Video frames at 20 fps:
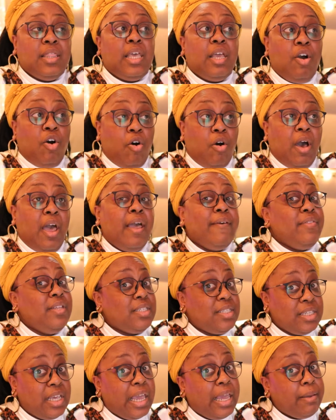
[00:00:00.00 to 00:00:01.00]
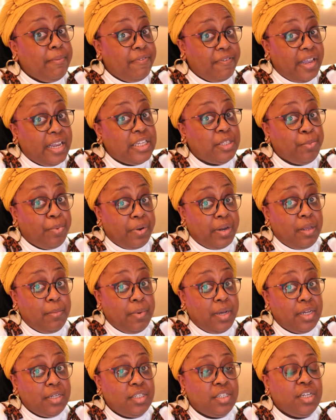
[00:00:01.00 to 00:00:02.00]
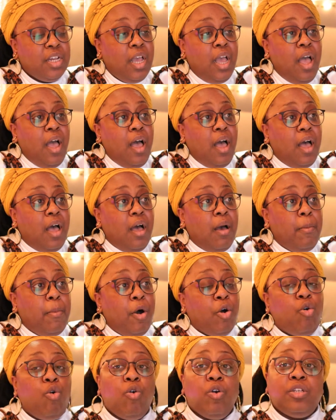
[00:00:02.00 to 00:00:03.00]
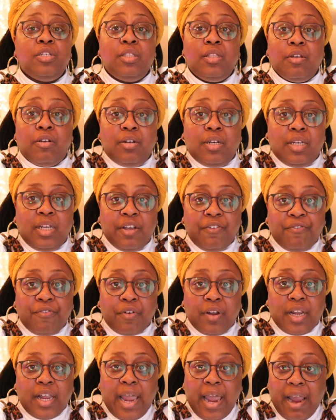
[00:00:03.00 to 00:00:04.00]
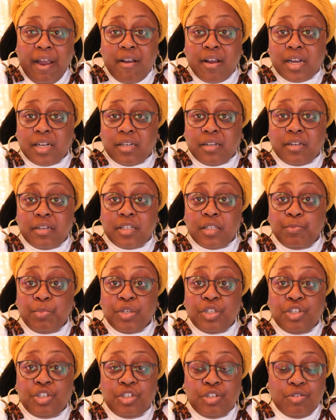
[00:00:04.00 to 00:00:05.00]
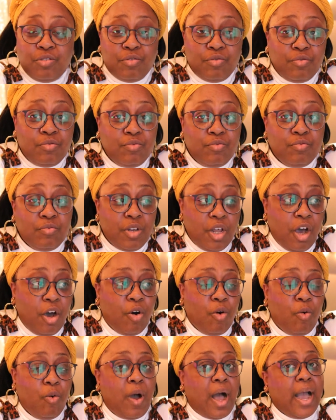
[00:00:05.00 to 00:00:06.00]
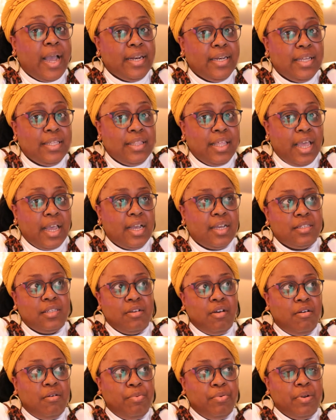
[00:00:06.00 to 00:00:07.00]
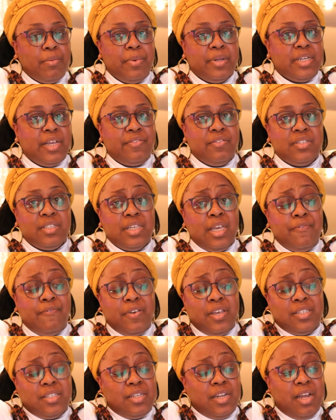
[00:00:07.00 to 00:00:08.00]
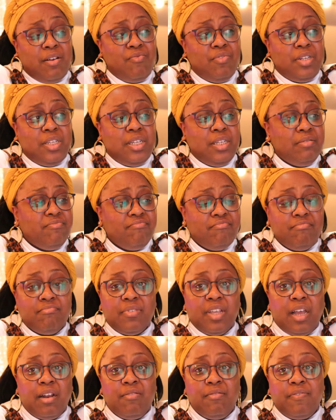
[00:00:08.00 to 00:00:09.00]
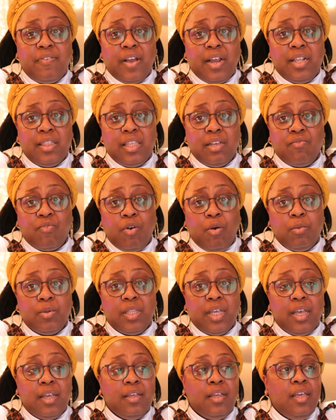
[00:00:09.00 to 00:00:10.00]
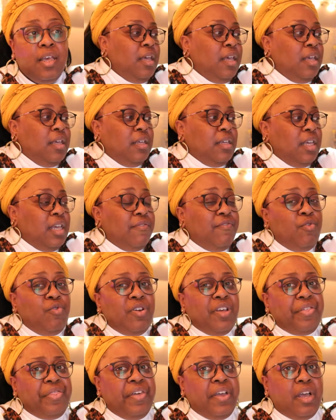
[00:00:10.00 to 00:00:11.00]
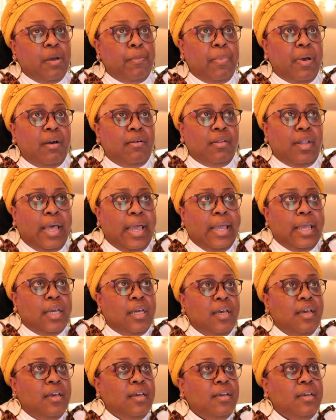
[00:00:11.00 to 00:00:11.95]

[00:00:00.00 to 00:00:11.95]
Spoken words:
they all have the same face pretty much. Of course, they're different characters, but you know I did that because they all pretty much have the same face, and I don't find anything wrong with that. If you really think about like